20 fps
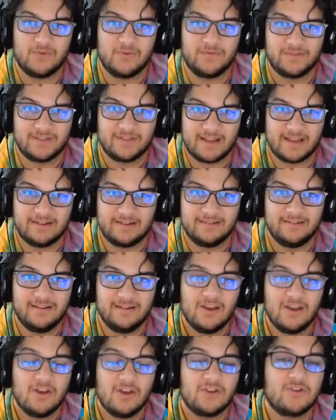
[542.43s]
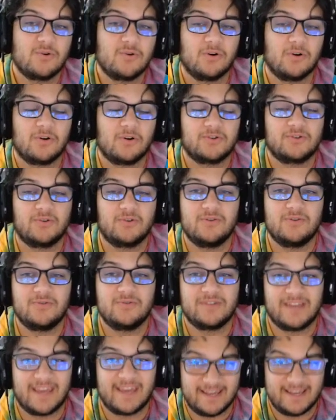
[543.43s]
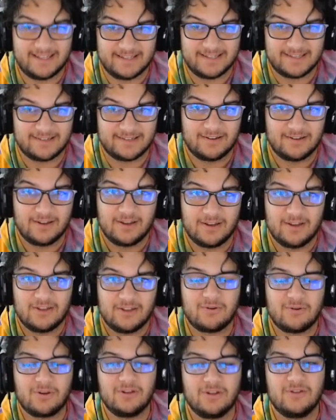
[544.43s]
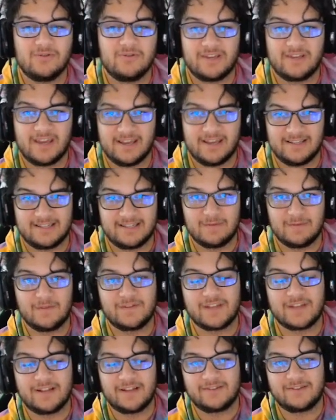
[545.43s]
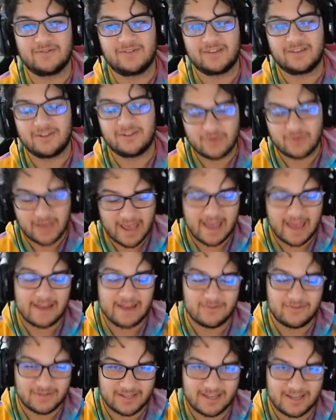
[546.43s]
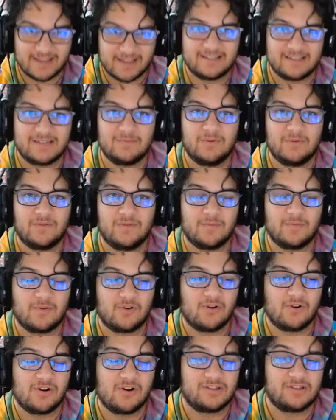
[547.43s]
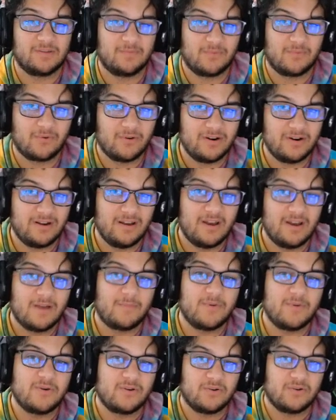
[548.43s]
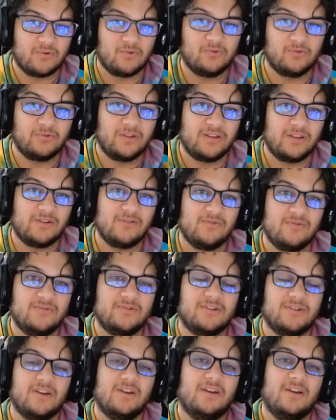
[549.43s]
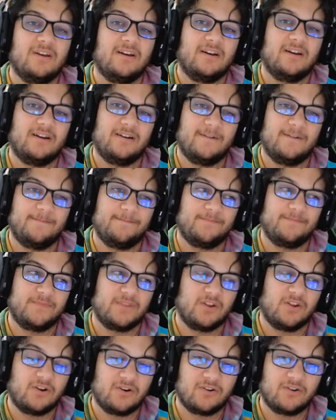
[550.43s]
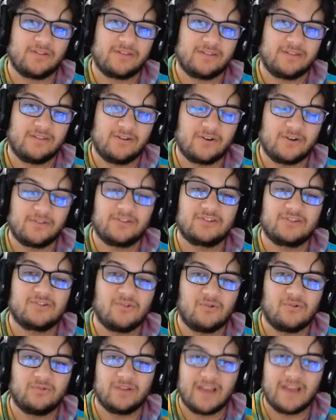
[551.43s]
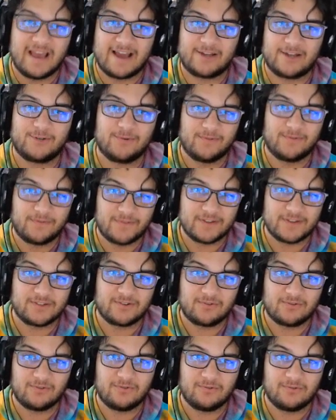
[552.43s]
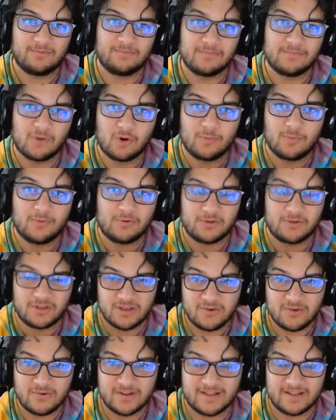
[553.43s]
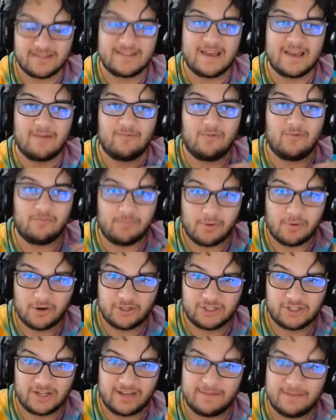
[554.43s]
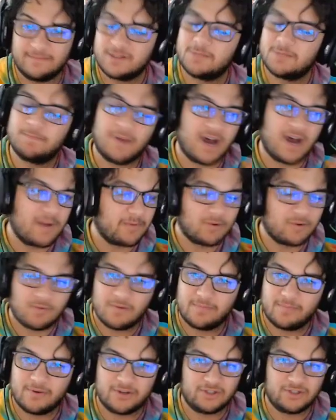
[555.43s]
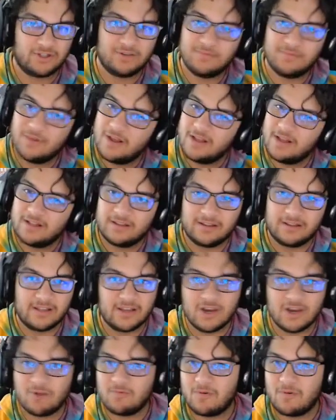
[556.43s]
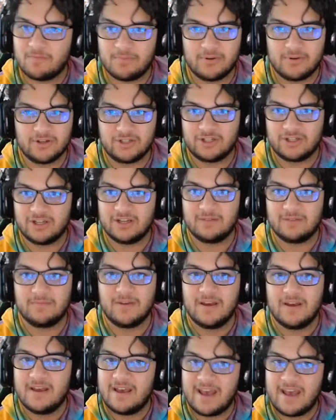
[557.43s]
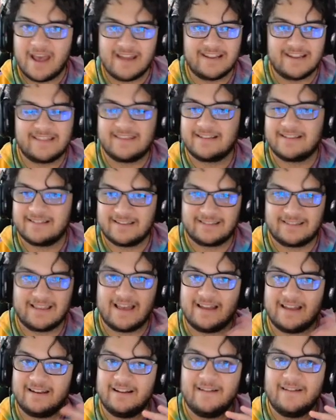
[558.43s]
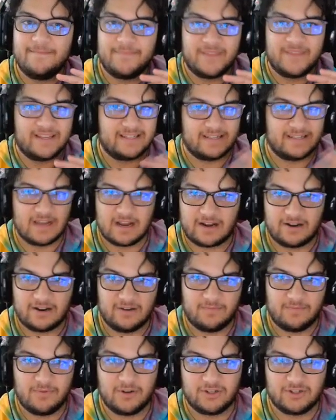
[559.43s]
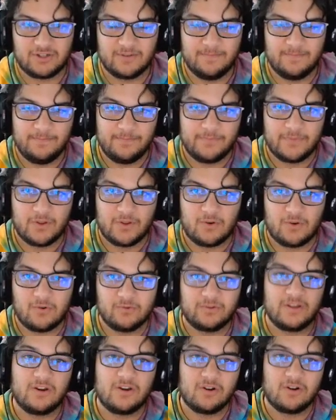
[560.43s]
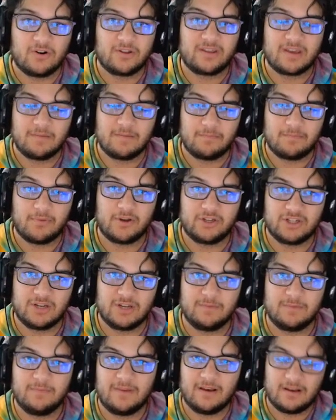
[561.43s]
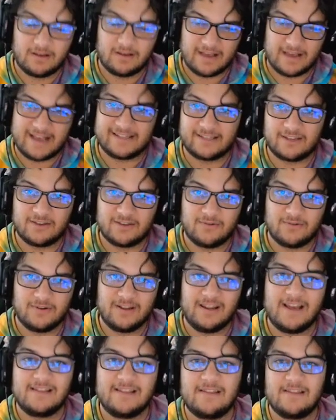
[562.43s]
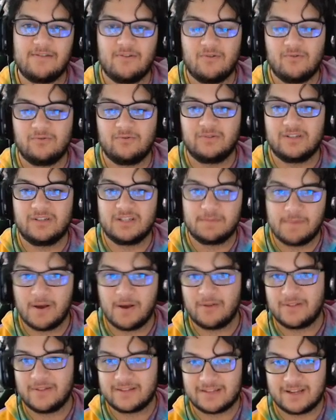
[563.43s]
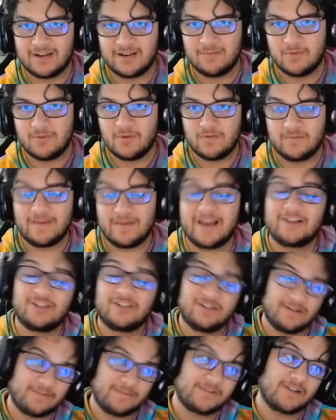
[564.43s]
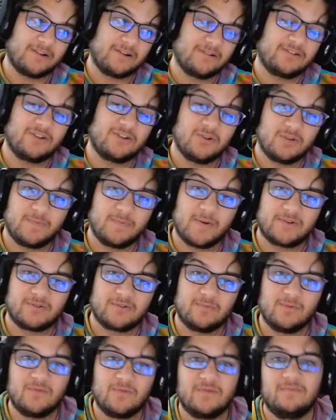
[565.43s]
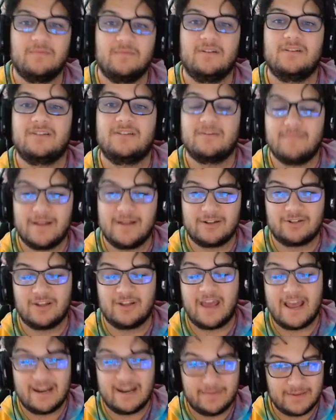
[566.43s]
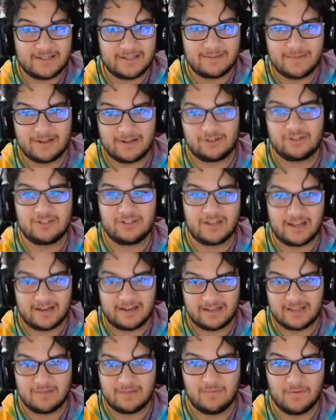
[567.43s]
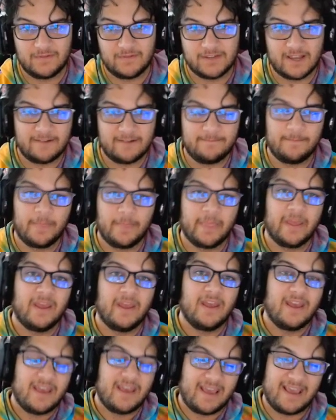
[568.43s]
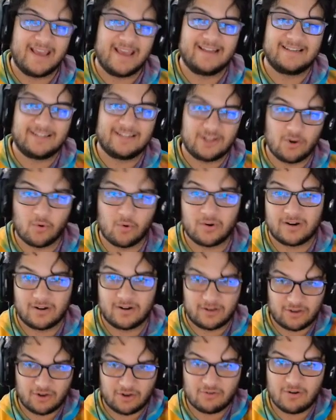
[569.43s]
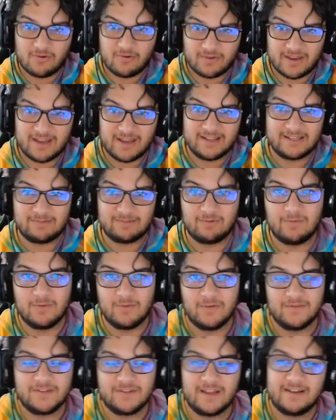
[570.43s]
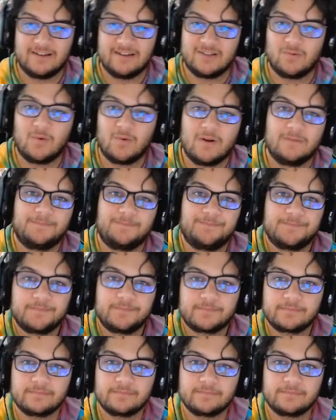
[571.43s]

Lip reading: move Zetton. You can also use kids. You can use kids to move Zetton. So you can use kids to move him across the board, but you can only use Earth. Earth is the only actual physical mobile unit that will push him. Bomber won't push him. Leo won't push him. Anything like that is not going to push him. Only Earth can push him as a unit, and then the only spell that's going to move him, actually, I'm sorry, 2 spells will move him. Enemy Dimension Tide can move Zetton, and your own kids will move Zetton as well.